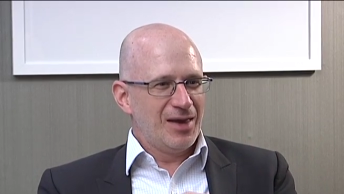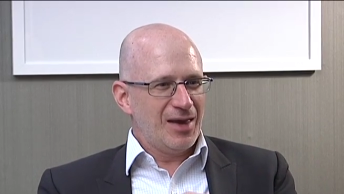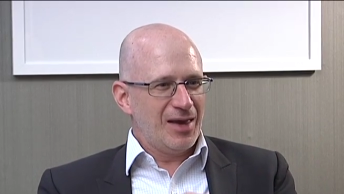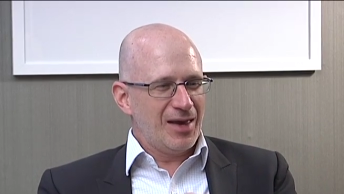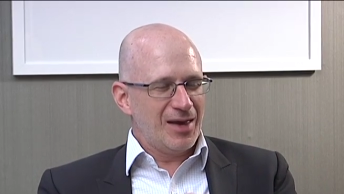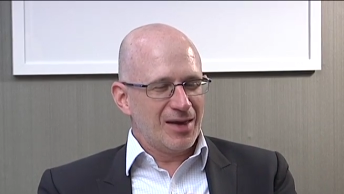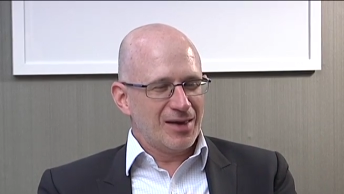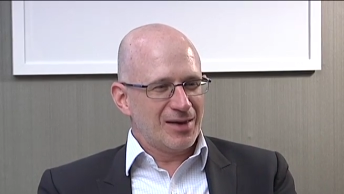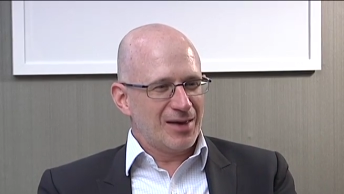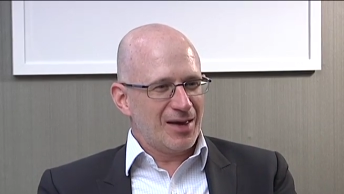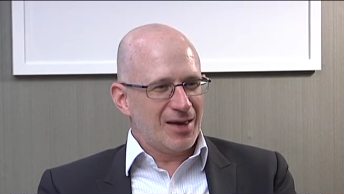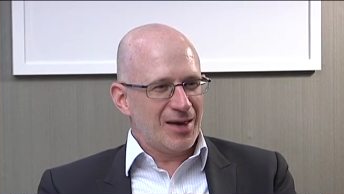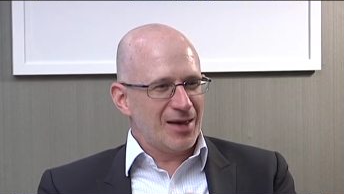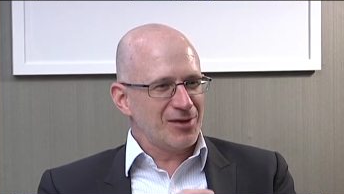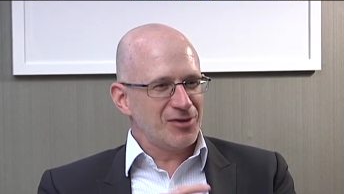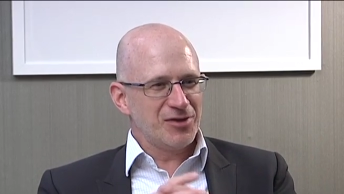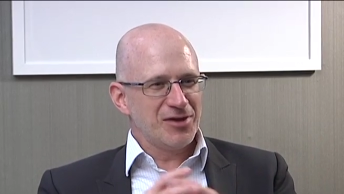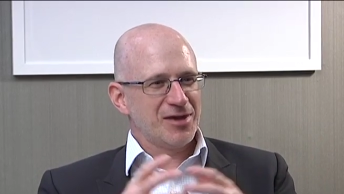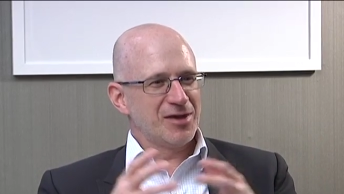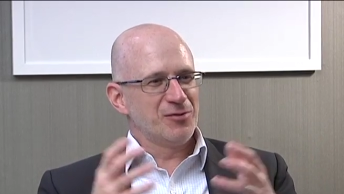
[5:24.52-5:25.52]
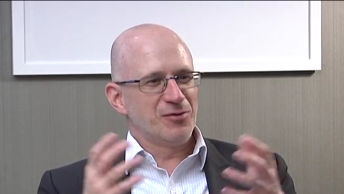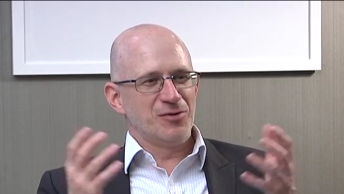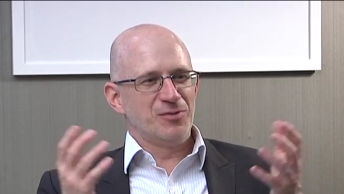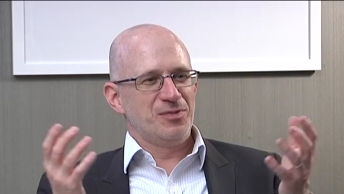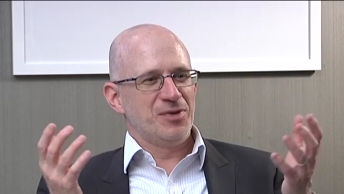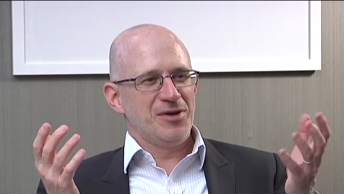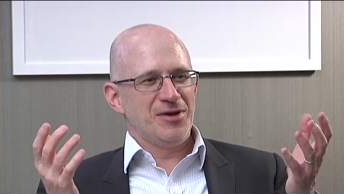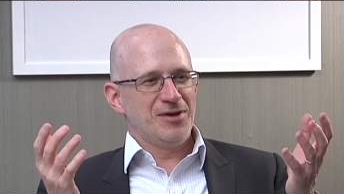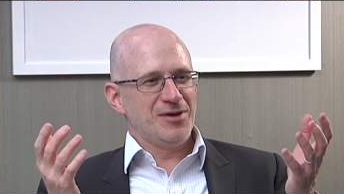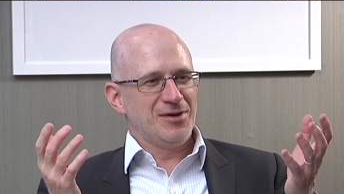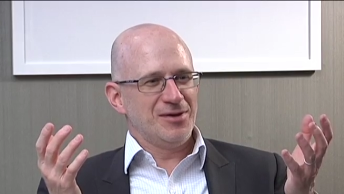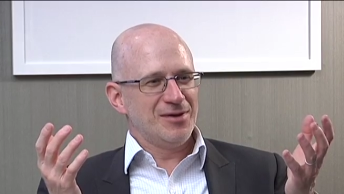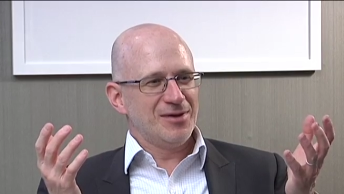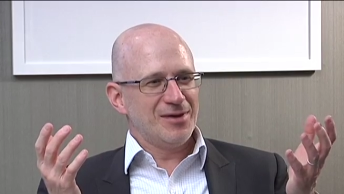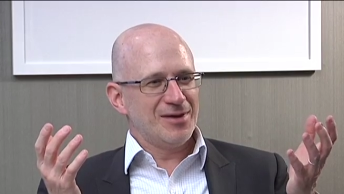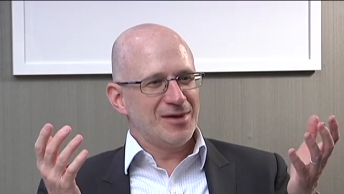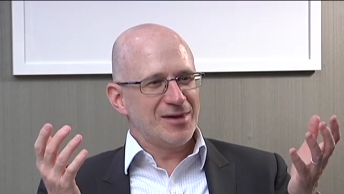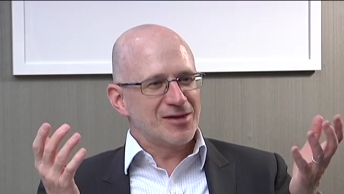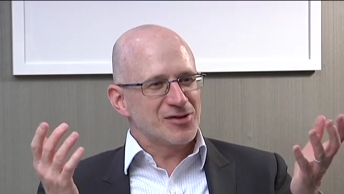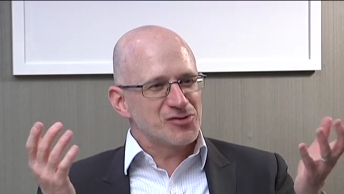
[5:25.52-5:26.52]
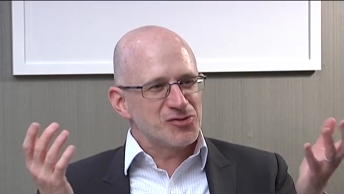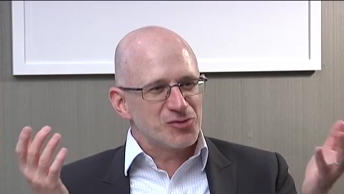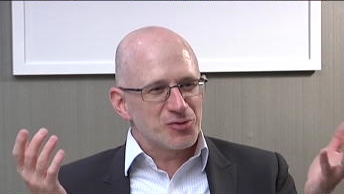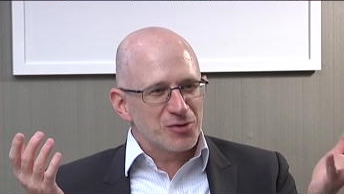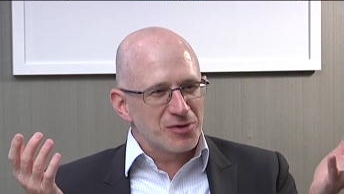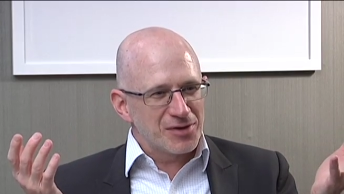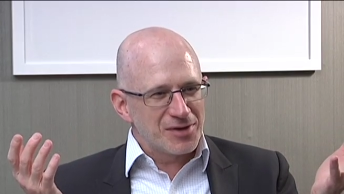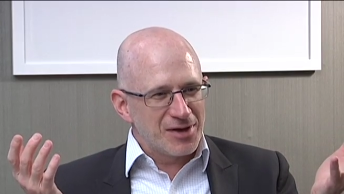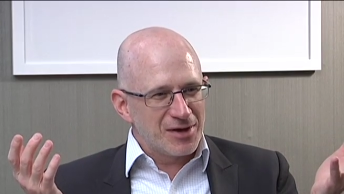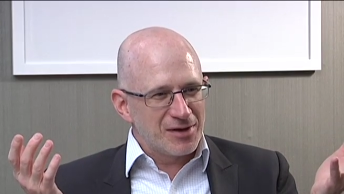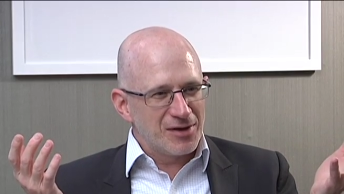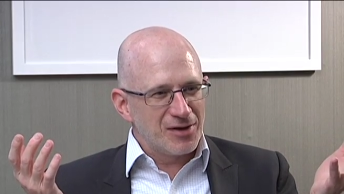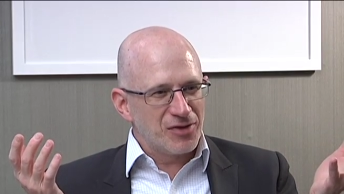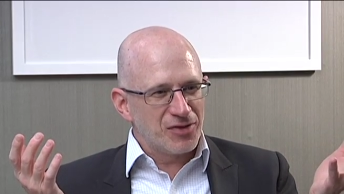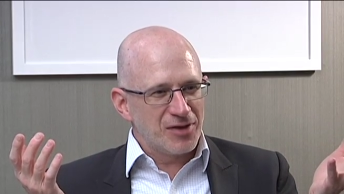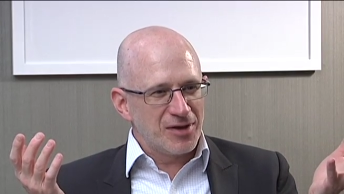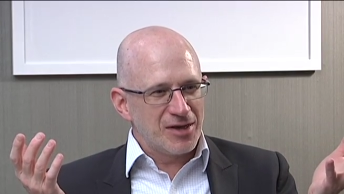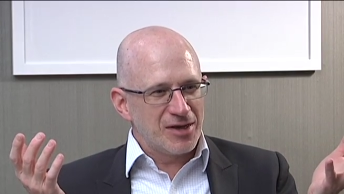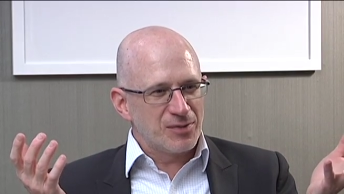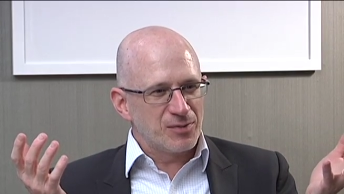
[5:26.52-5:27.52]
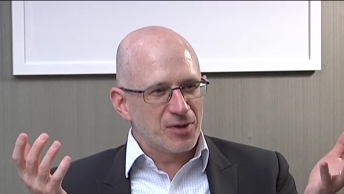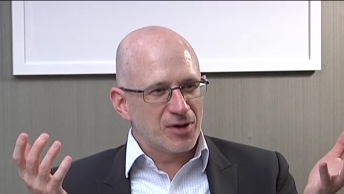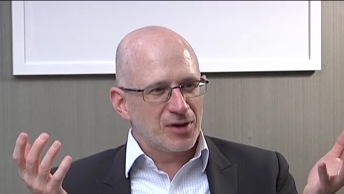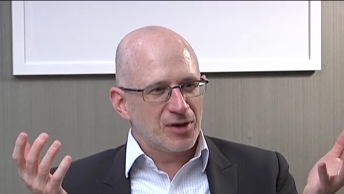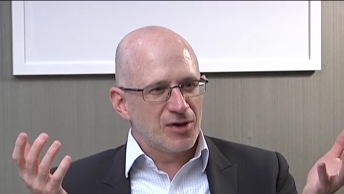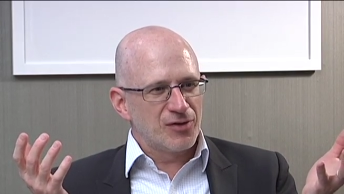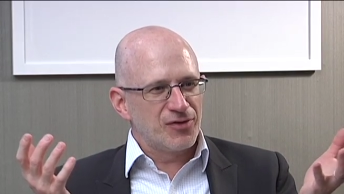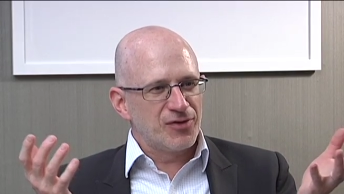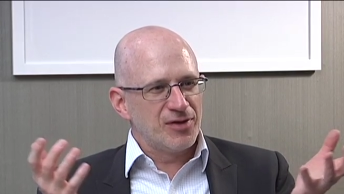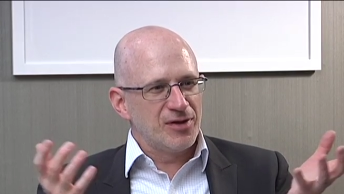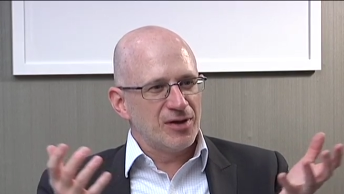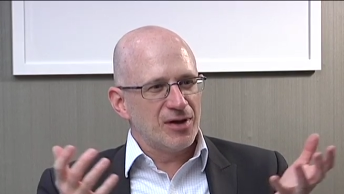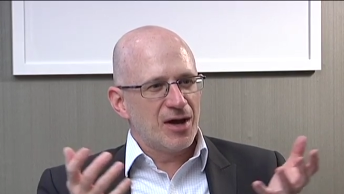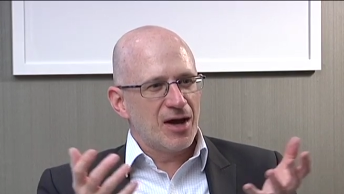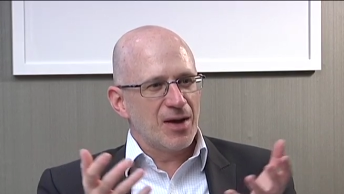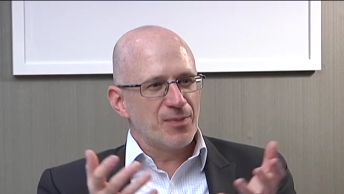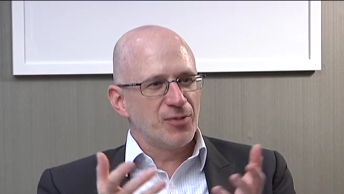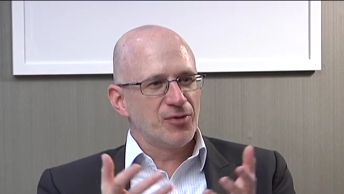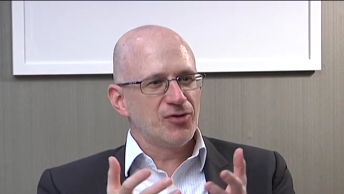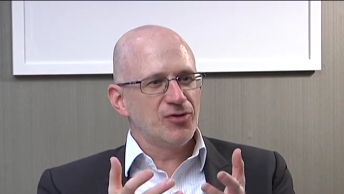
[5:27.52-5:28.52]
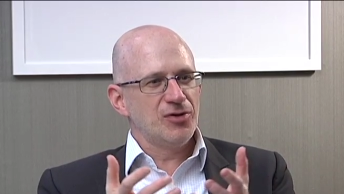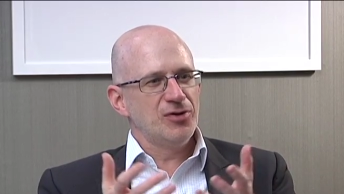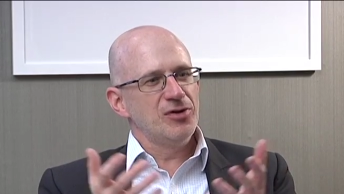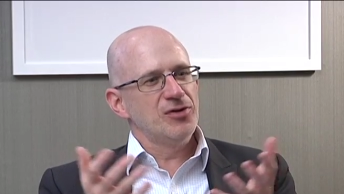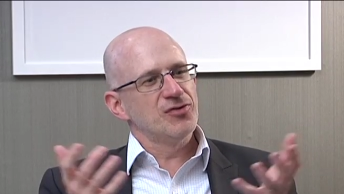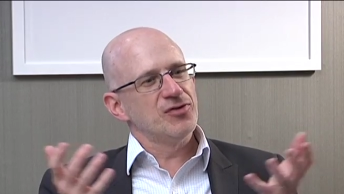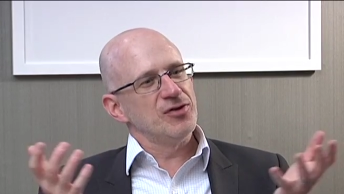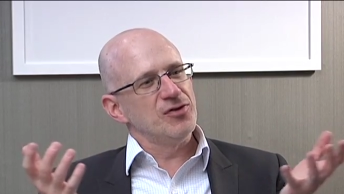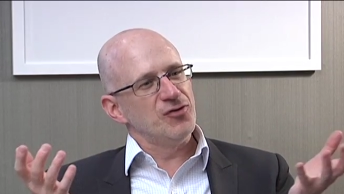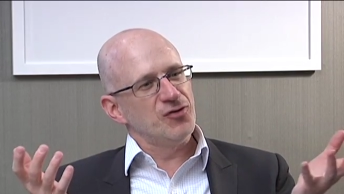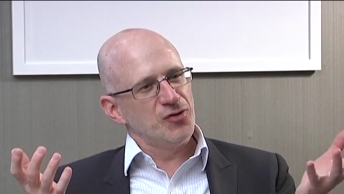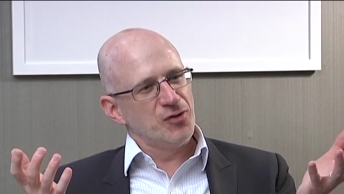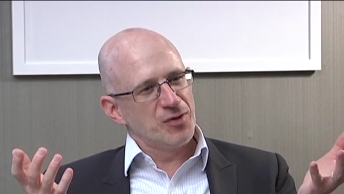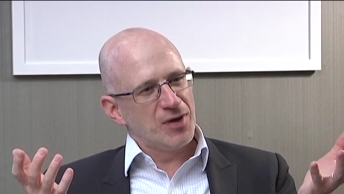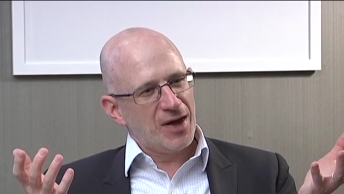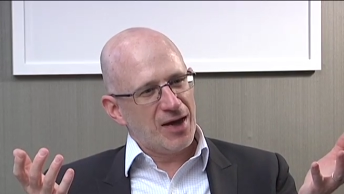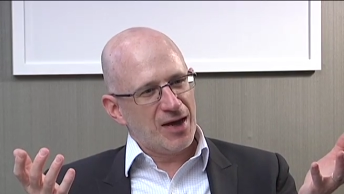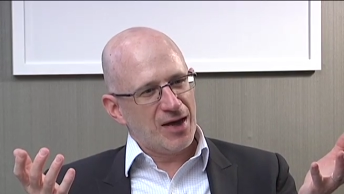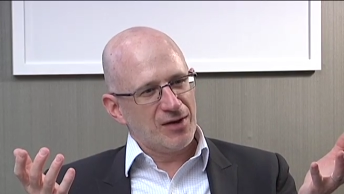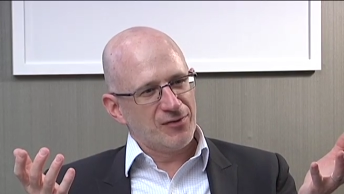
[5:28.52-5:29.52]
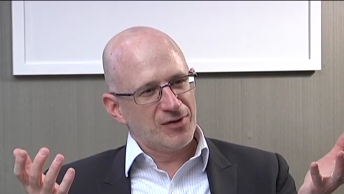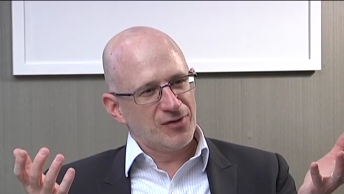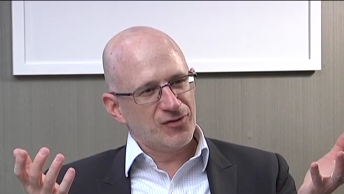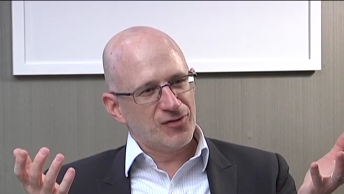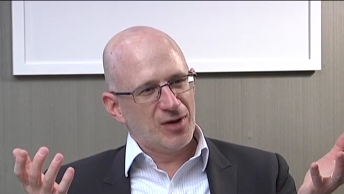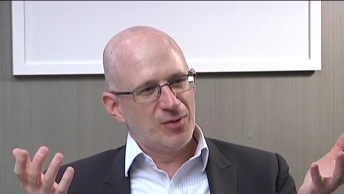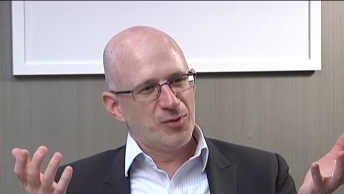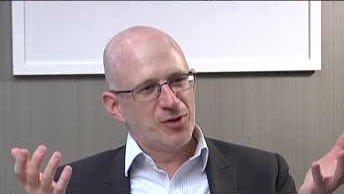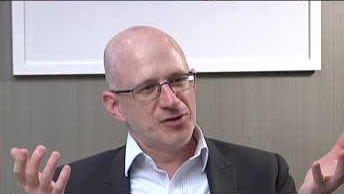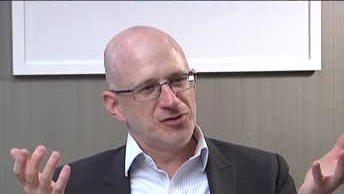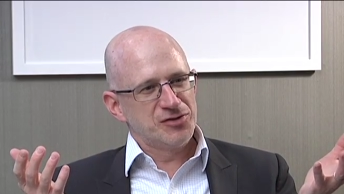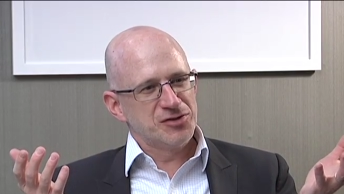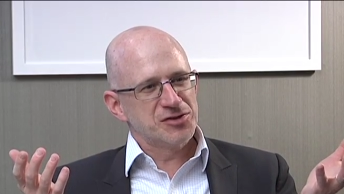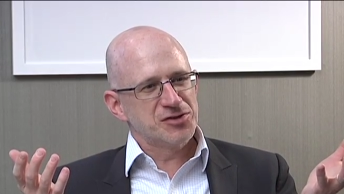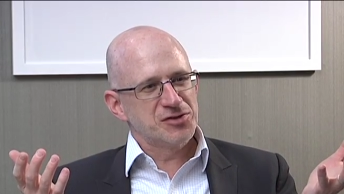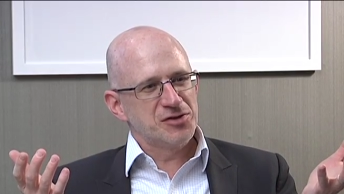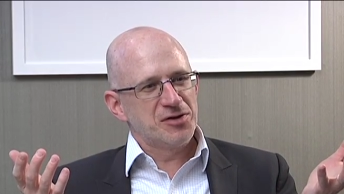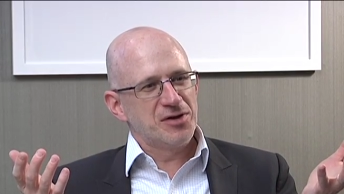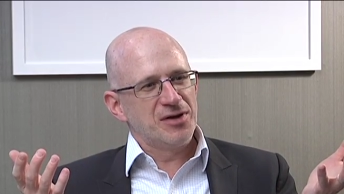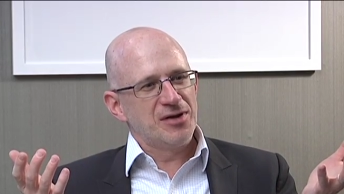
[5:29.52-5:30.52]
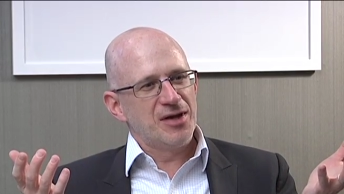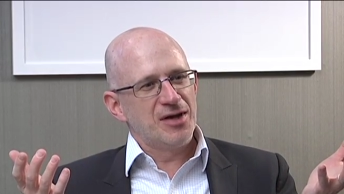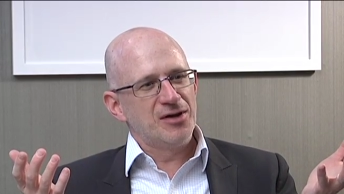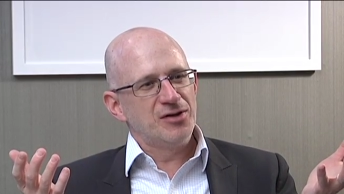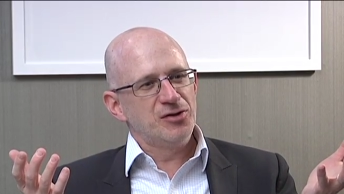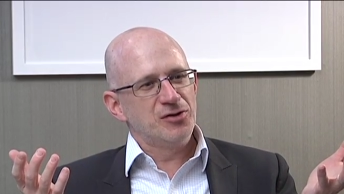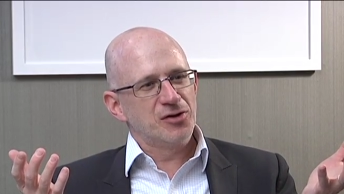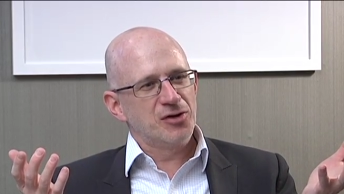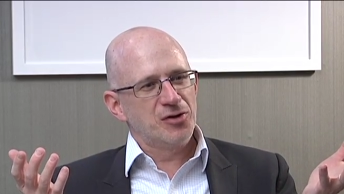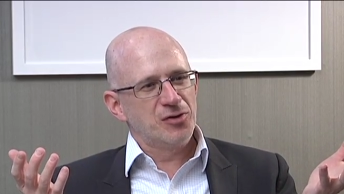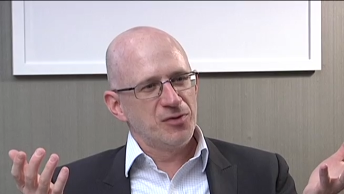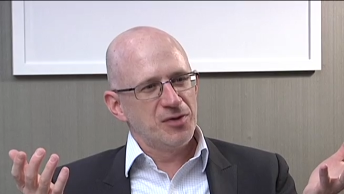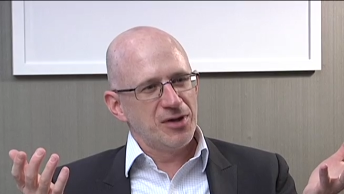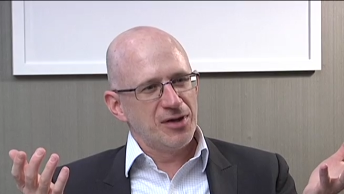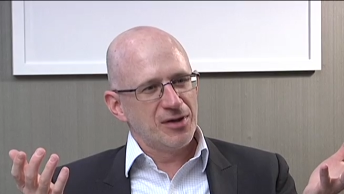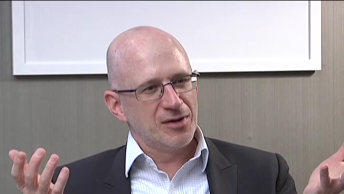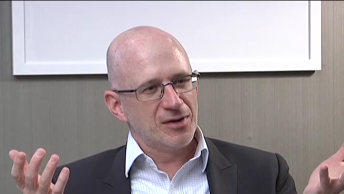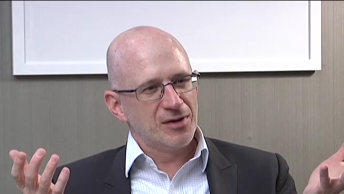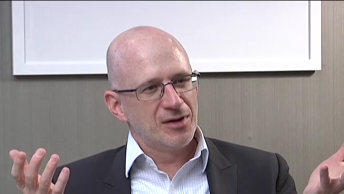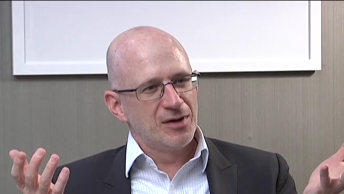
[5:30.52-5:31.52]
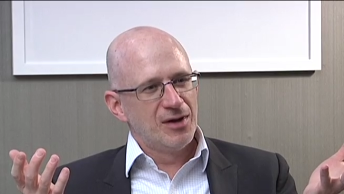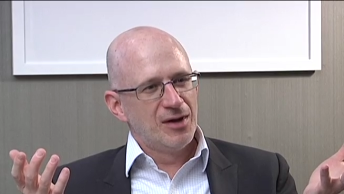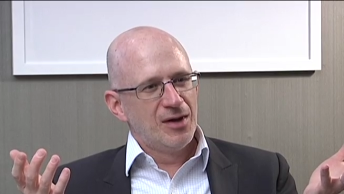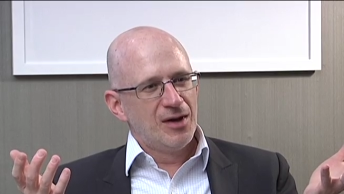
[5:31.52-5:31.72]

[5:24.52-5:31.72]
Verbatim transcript: And I think it would be an extraordinary thing because the opportunities you have as someone just starting out your career